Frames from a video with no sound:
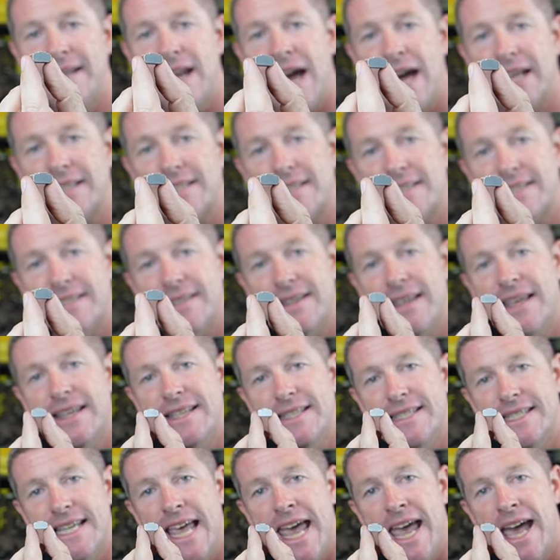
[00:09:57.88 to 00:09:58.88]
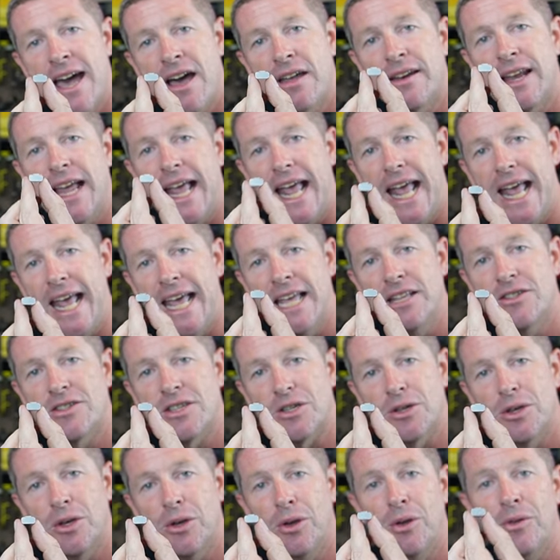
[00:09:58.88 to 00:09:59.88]
nuts down
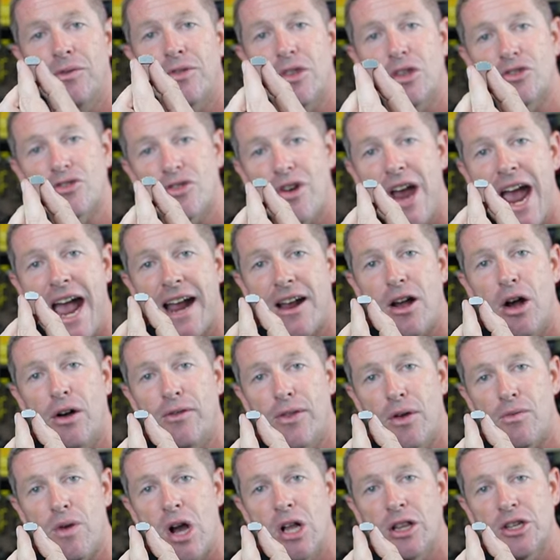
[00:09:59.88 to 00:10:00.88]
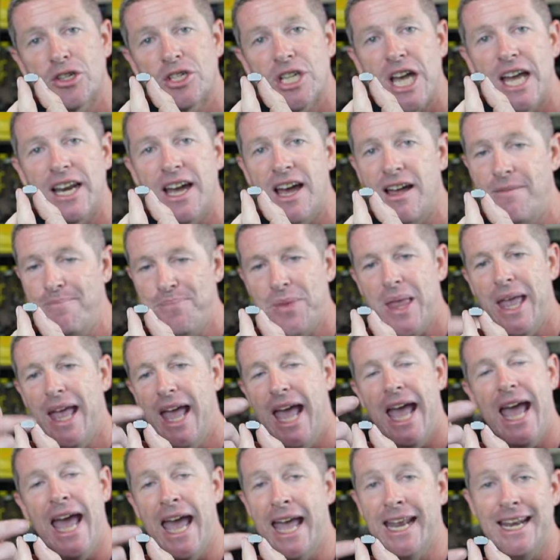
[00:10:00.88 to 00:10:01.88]
into the track of the roller shutter.
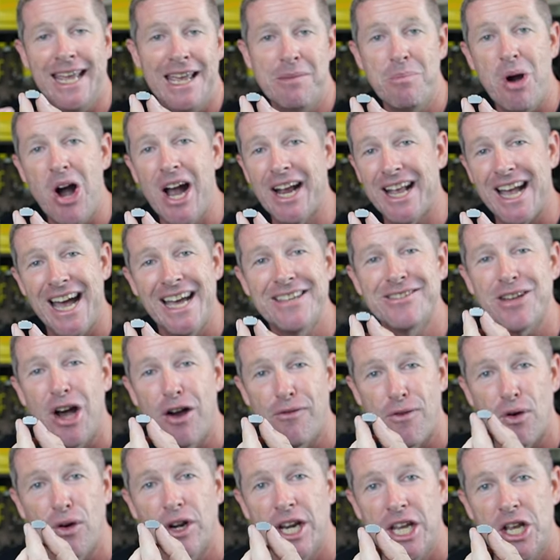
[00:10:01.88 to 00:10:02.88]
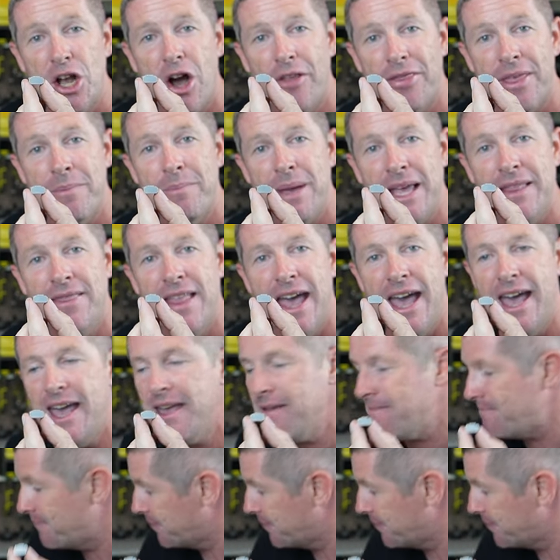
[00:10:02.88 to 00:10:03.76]
And in my case, I've already got them in there.